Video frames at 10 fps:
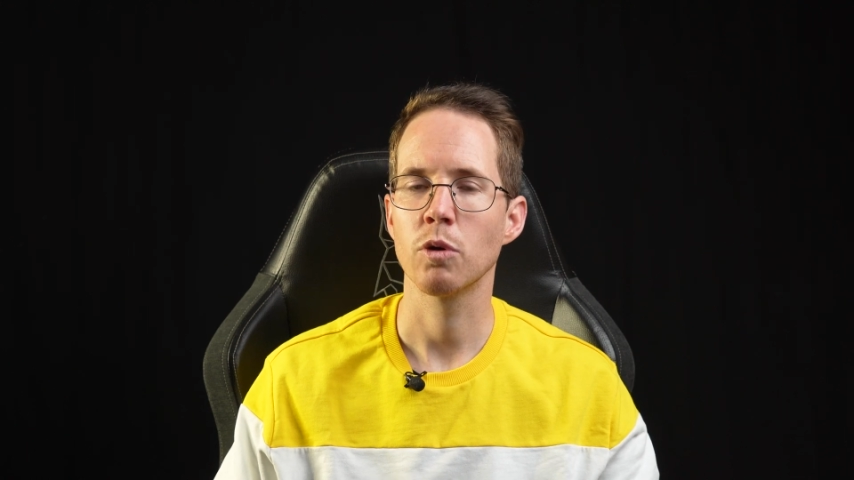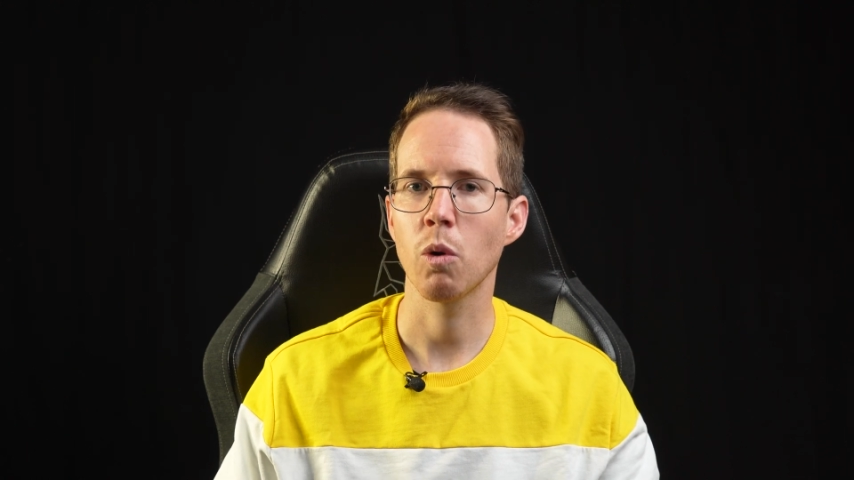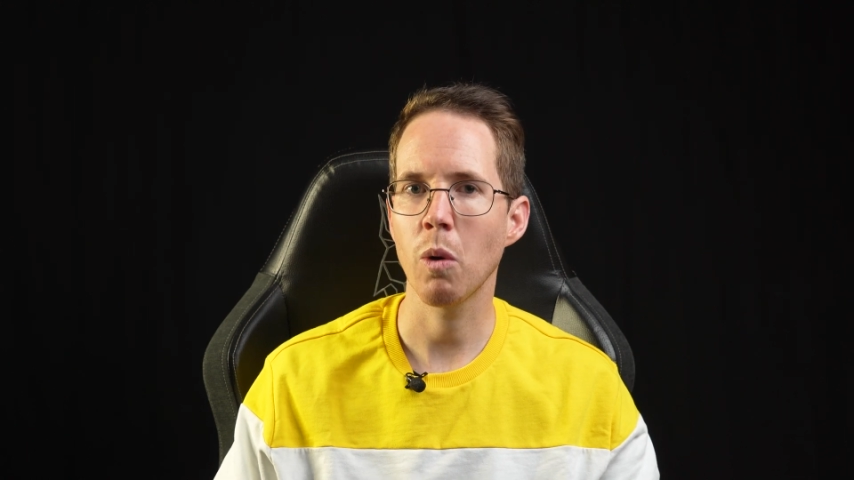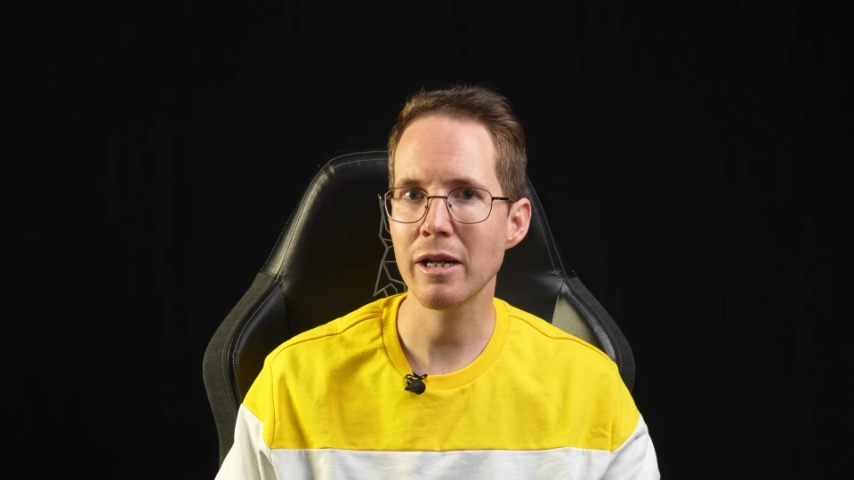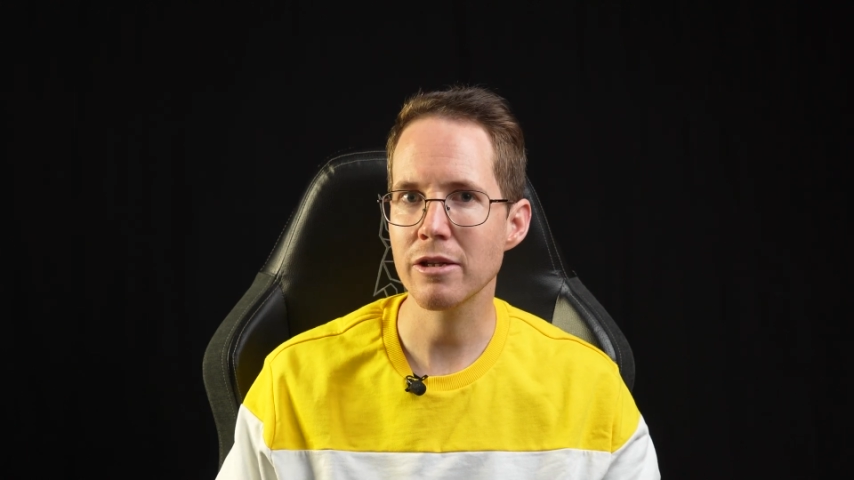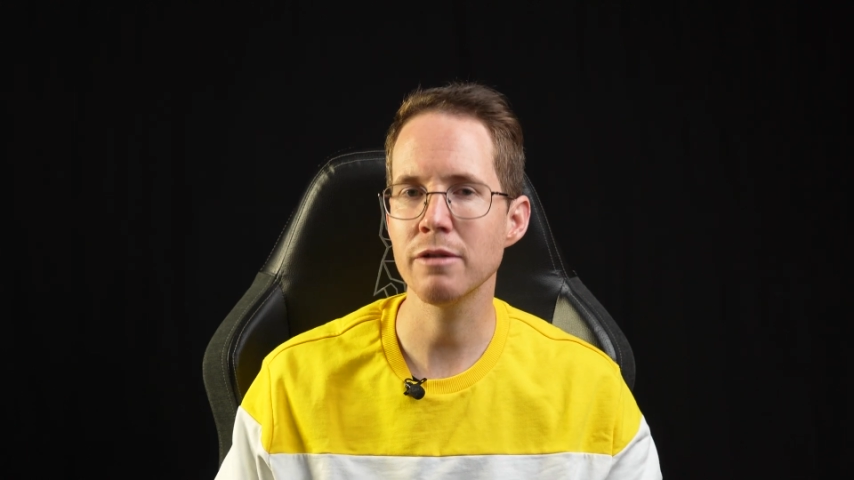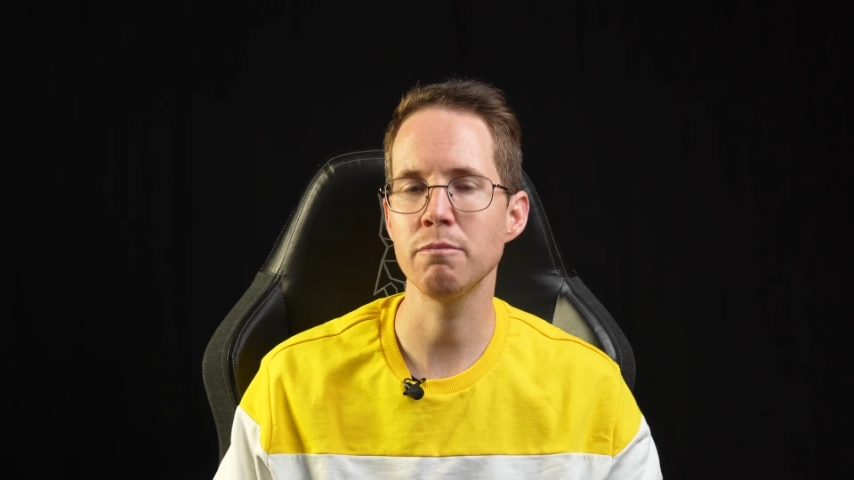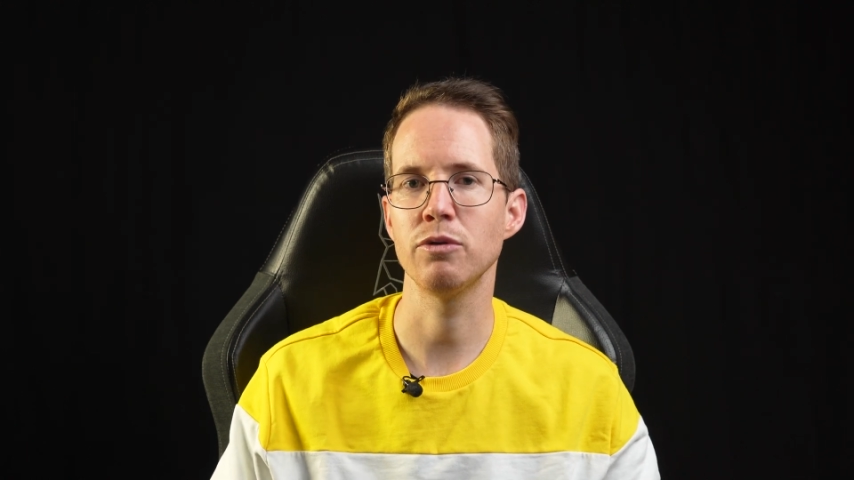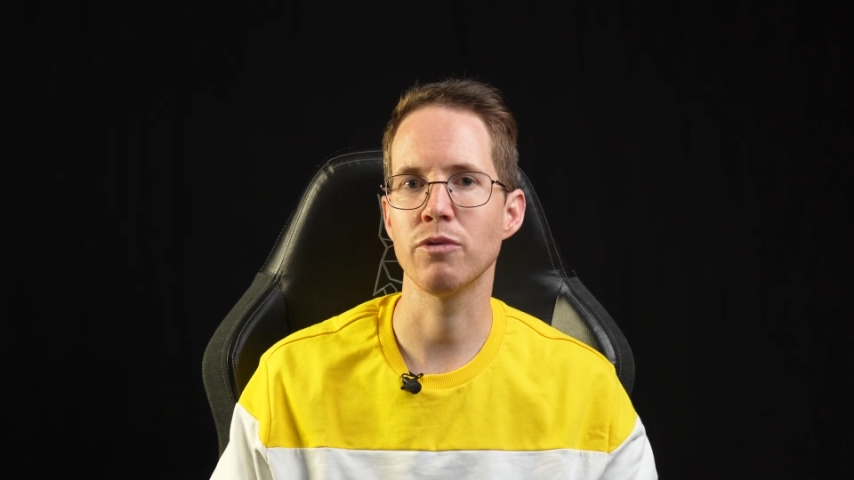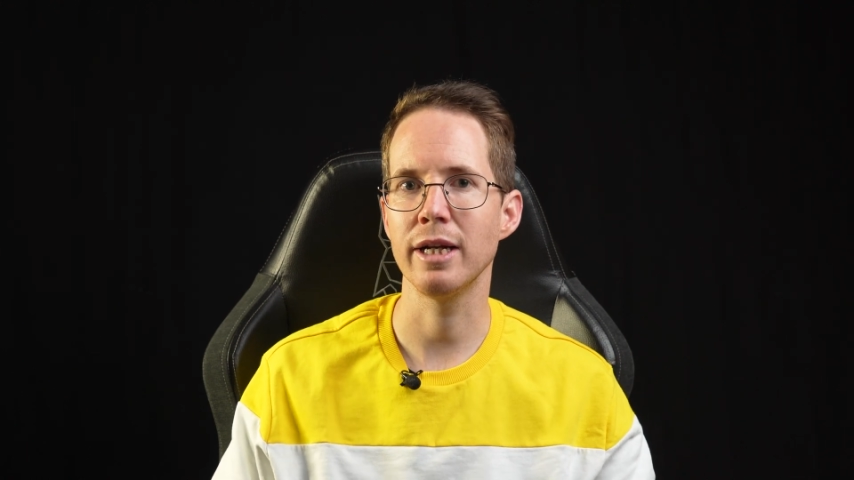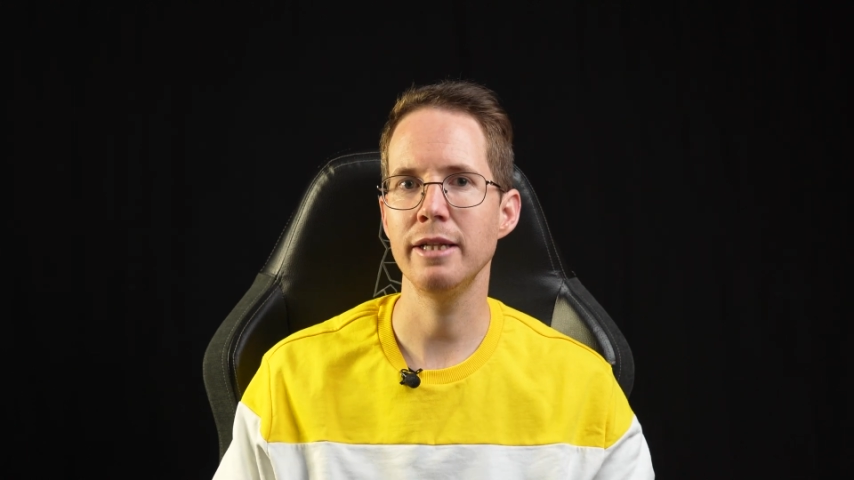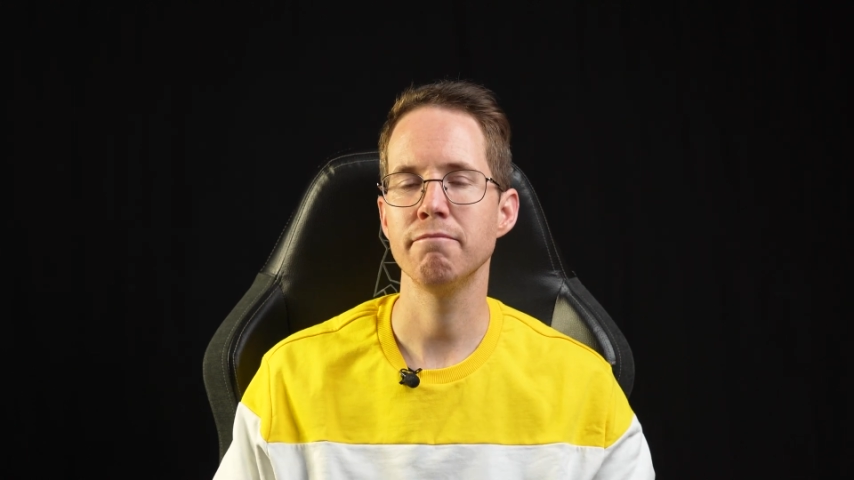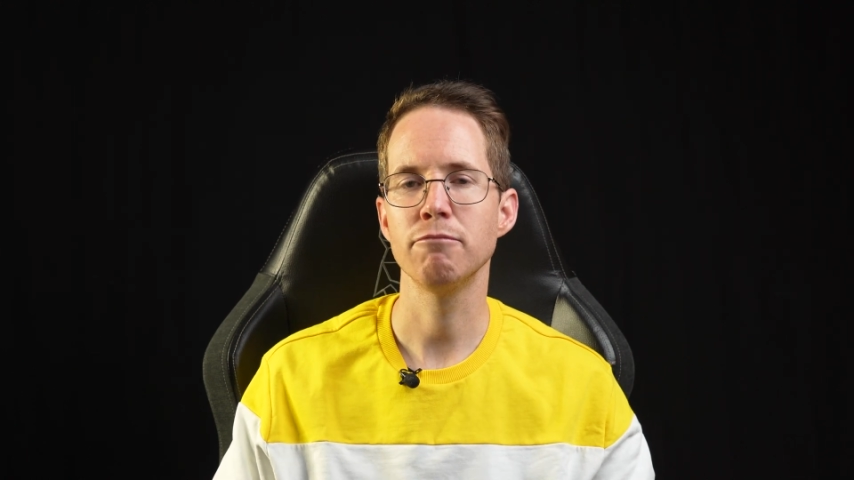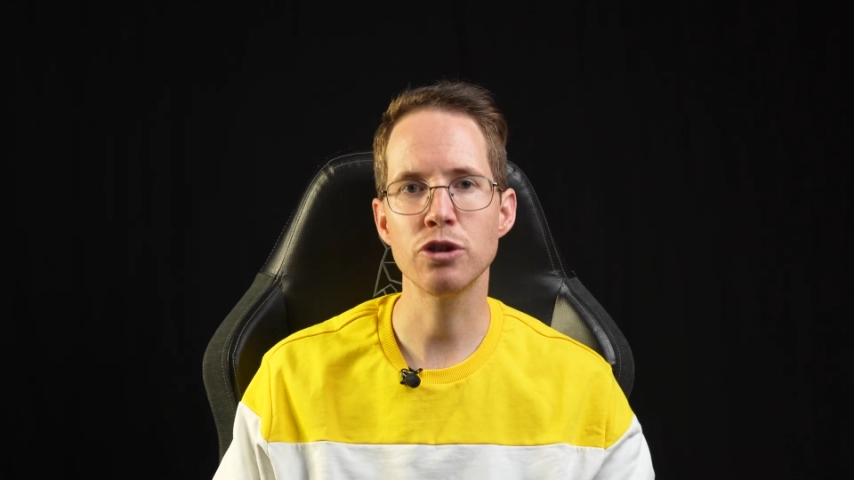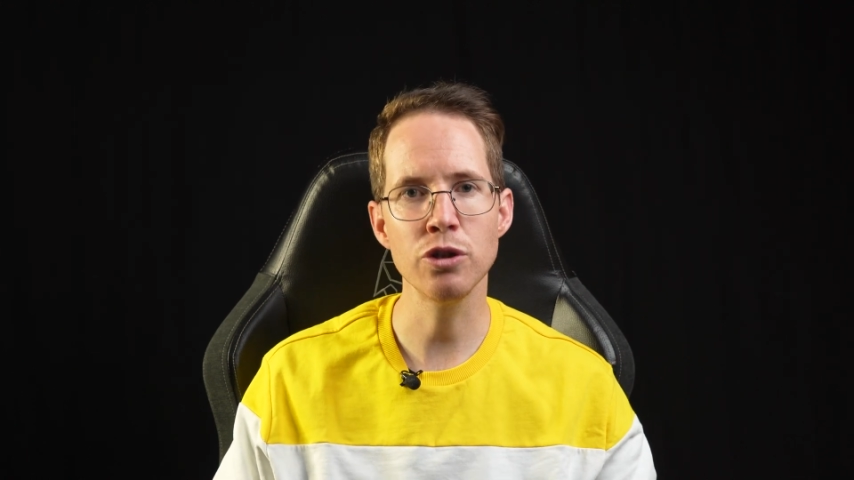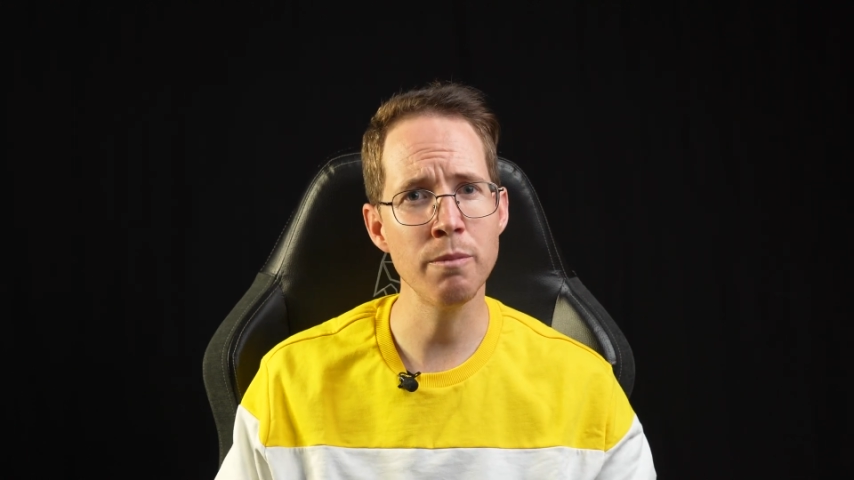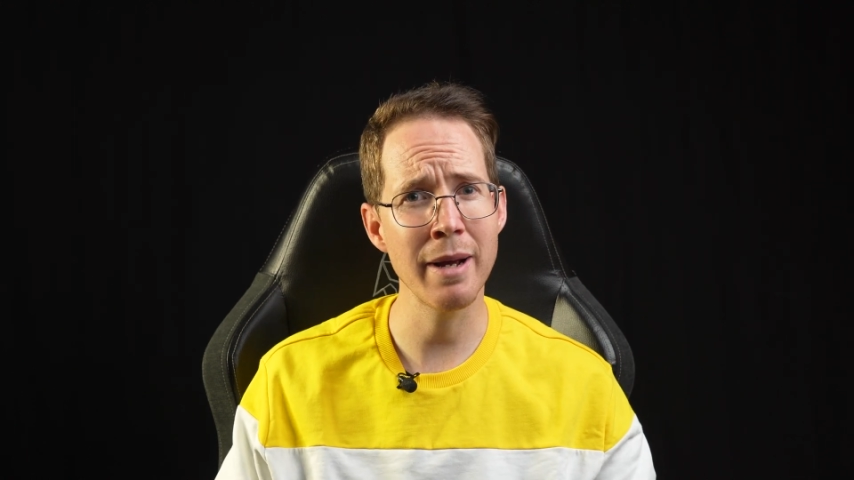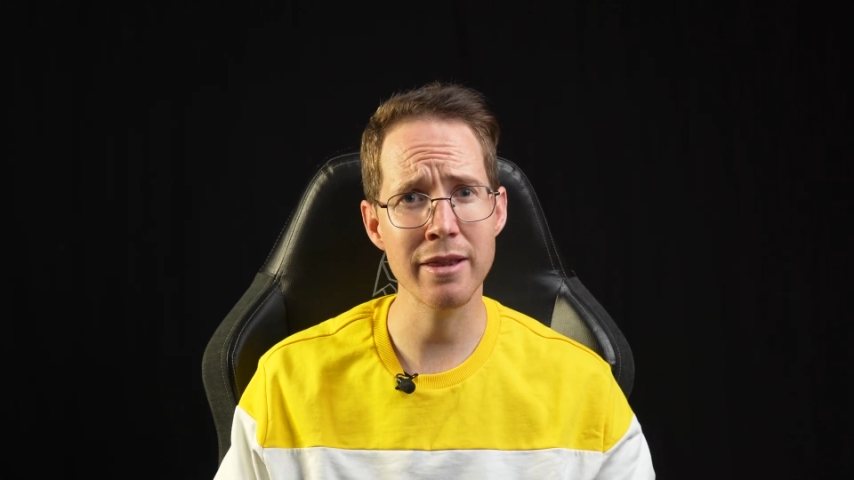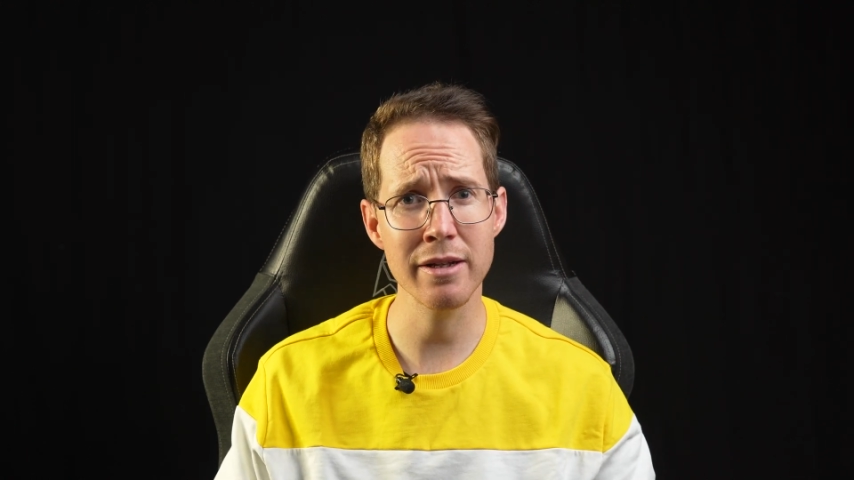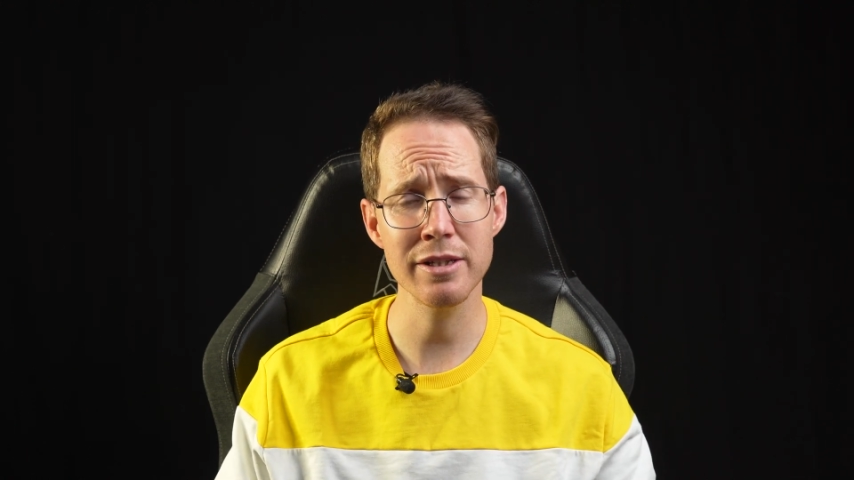Quite simple really. 2
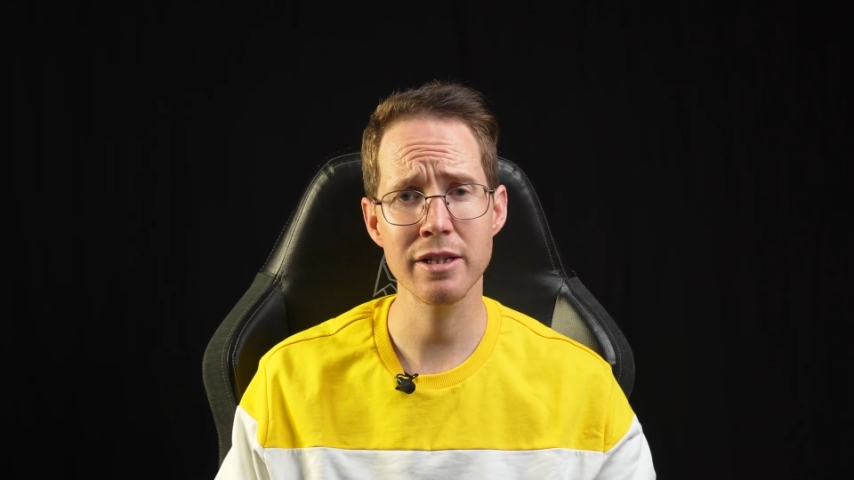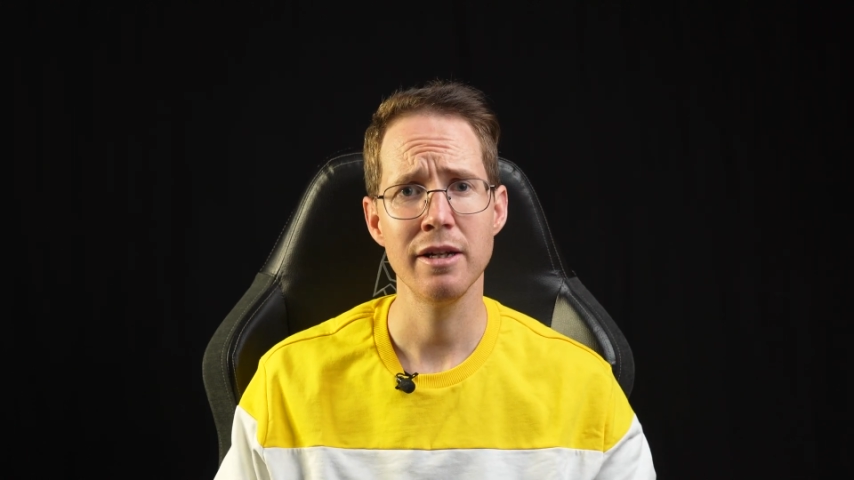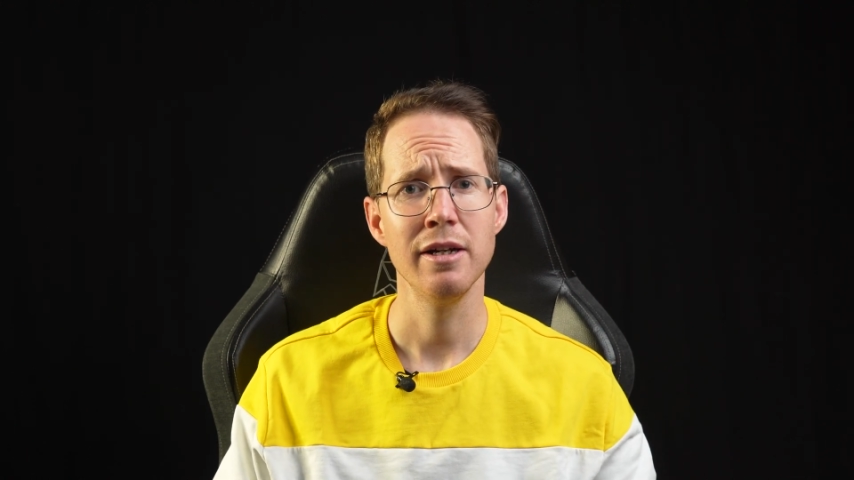methods,